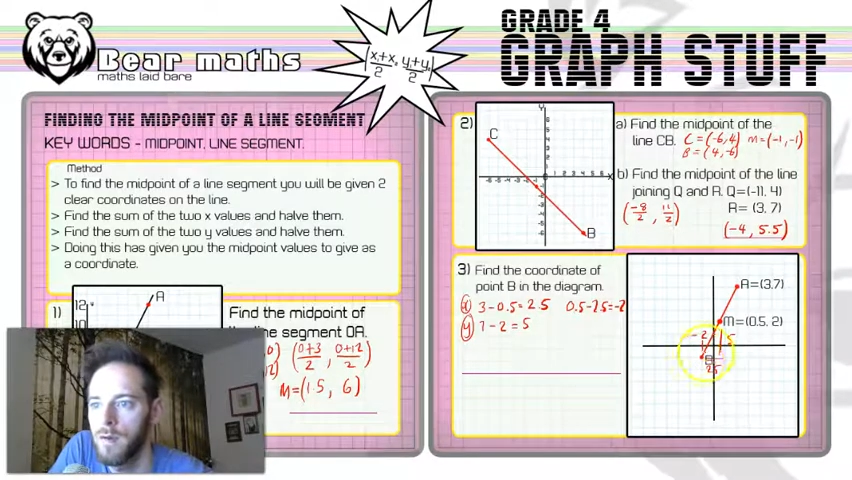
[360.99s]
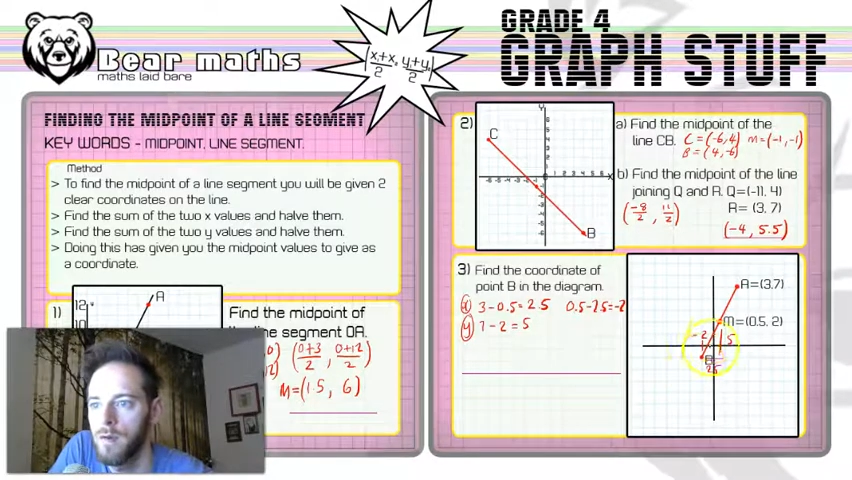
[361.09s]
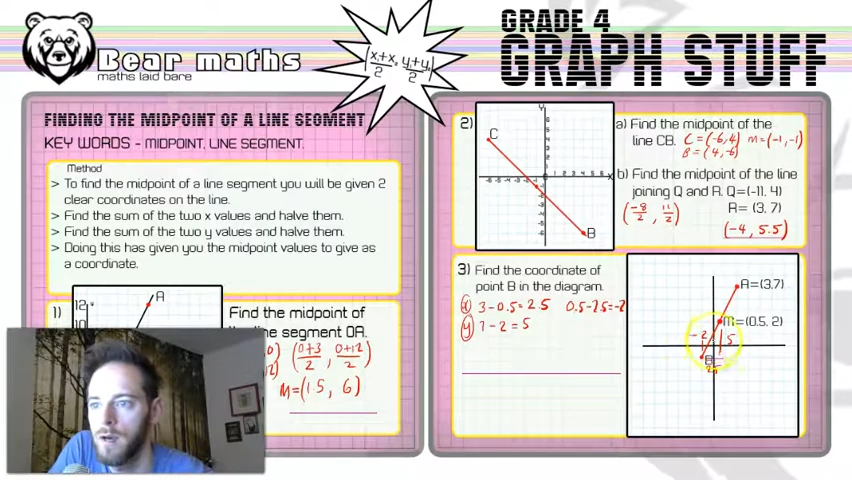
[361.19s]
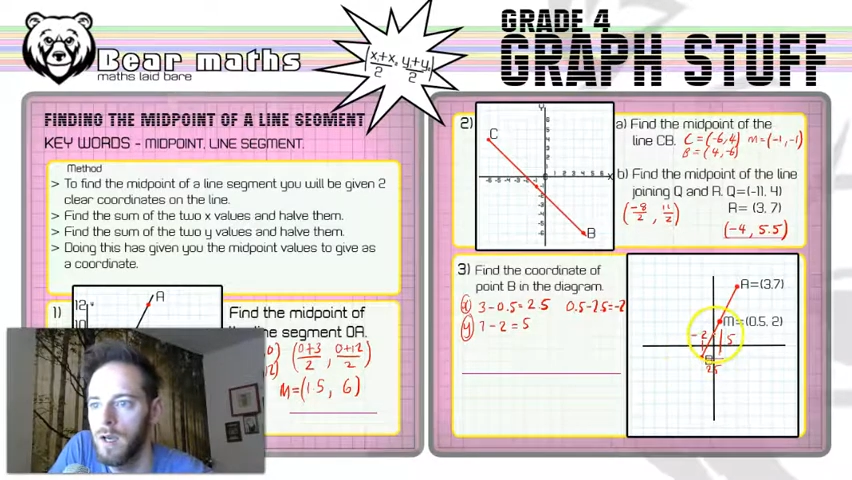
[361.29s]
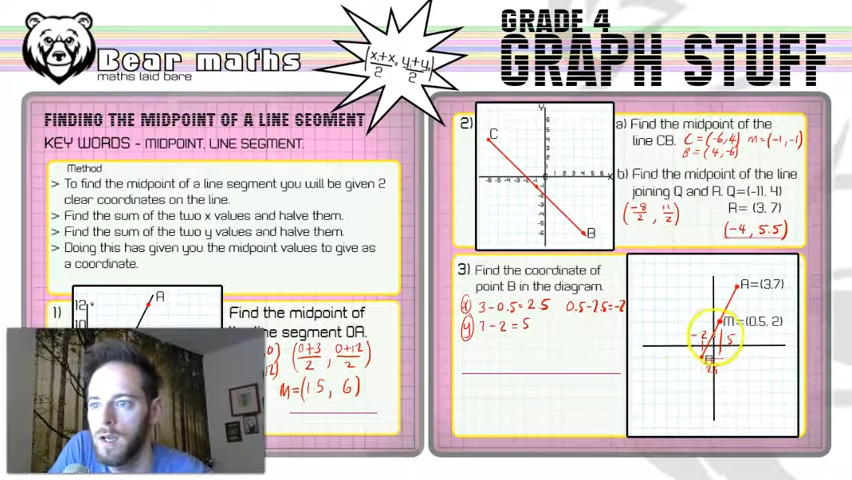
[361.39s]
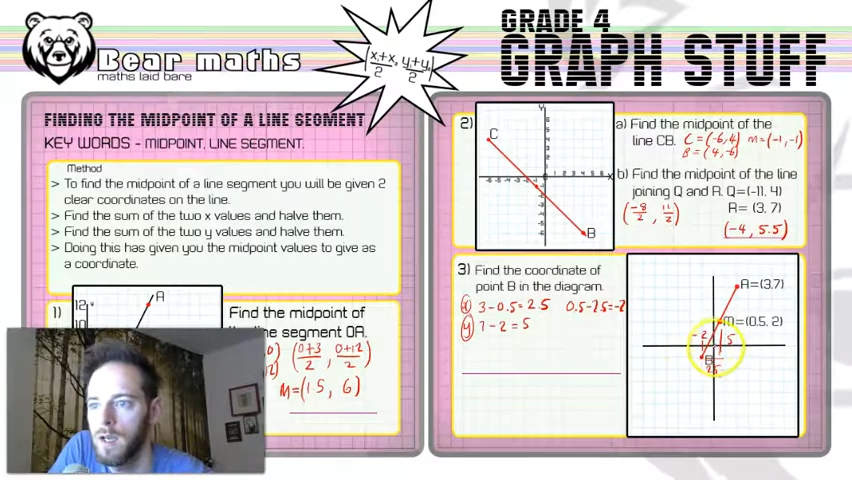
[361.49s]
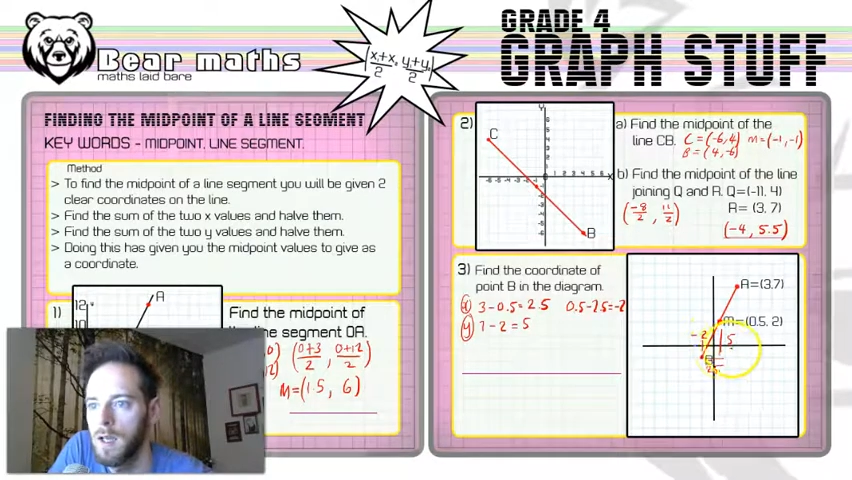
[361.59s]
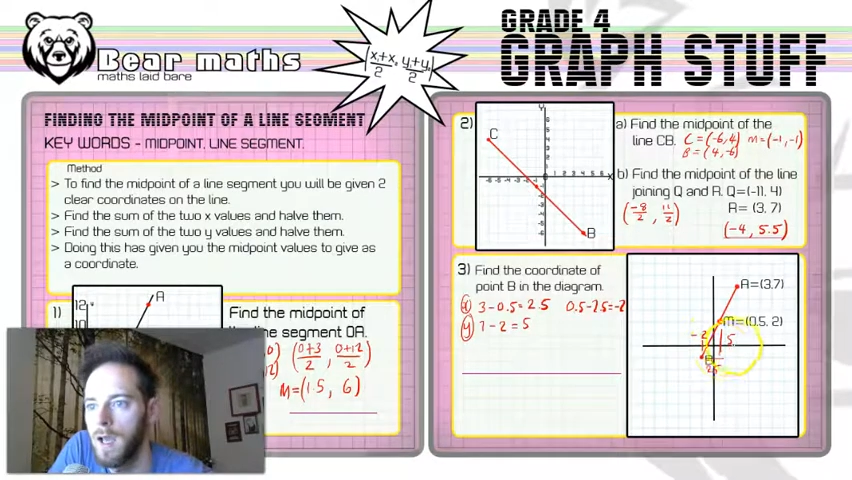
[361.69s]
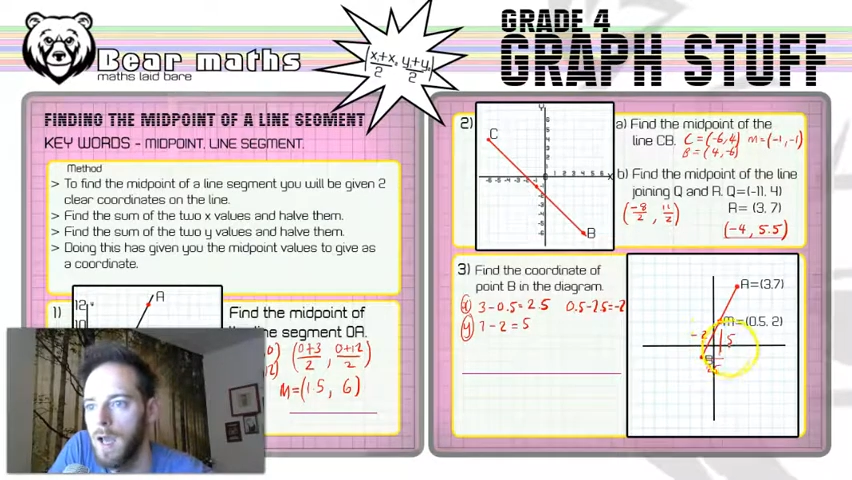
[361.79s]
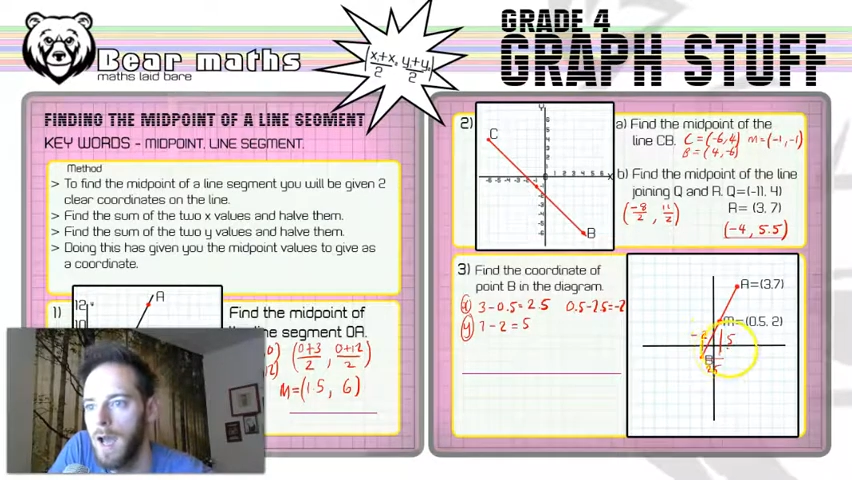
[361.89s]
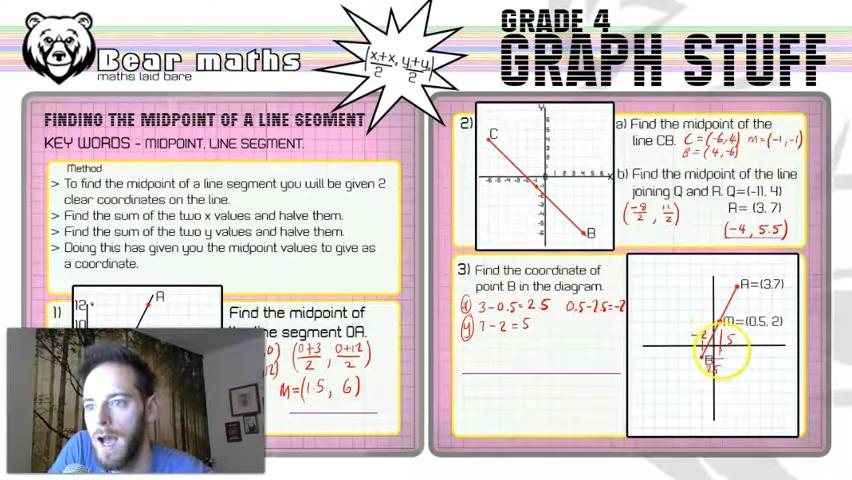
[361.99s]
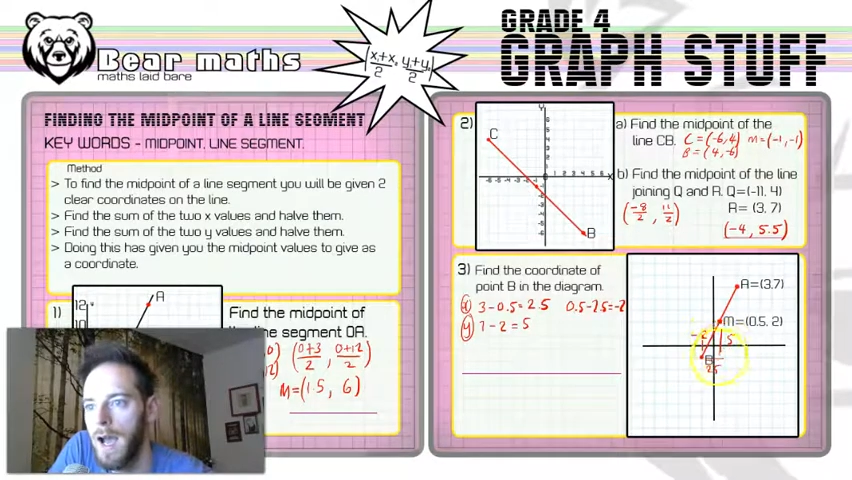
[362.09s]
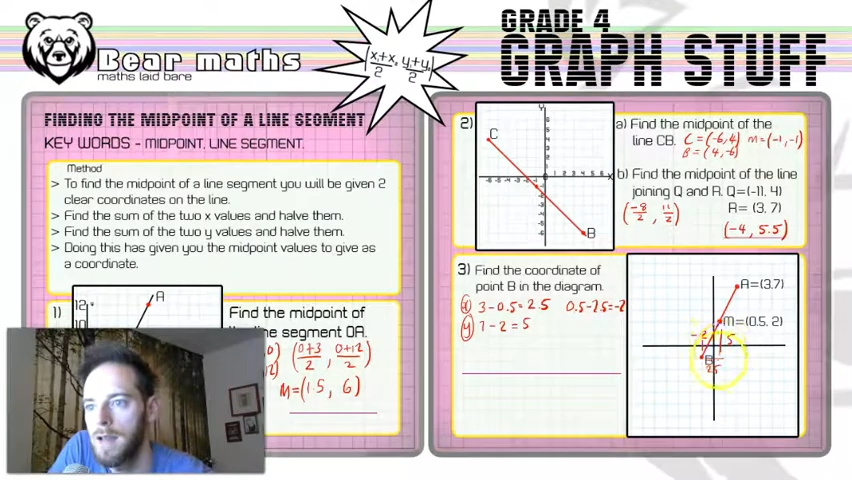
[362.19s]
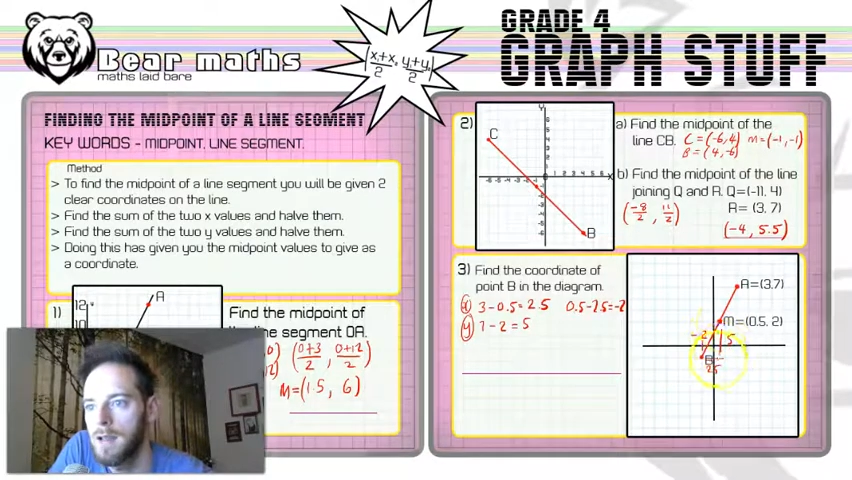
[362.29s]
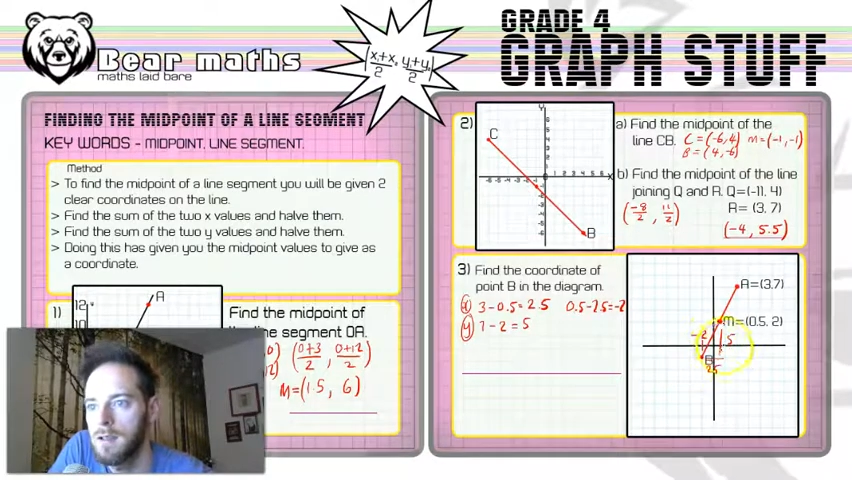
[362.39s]
All right.
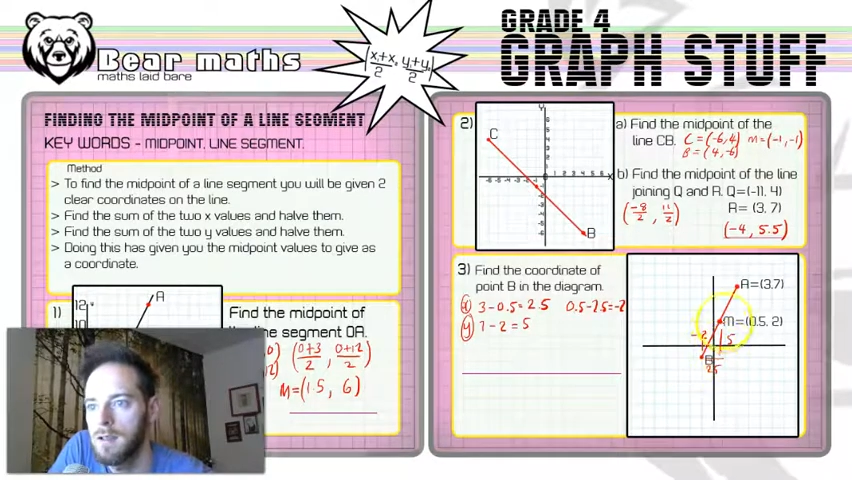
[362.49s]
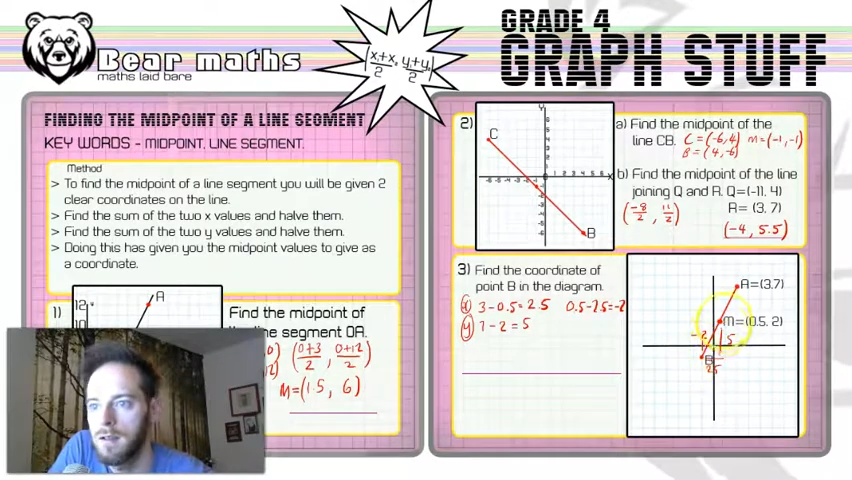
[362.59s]
And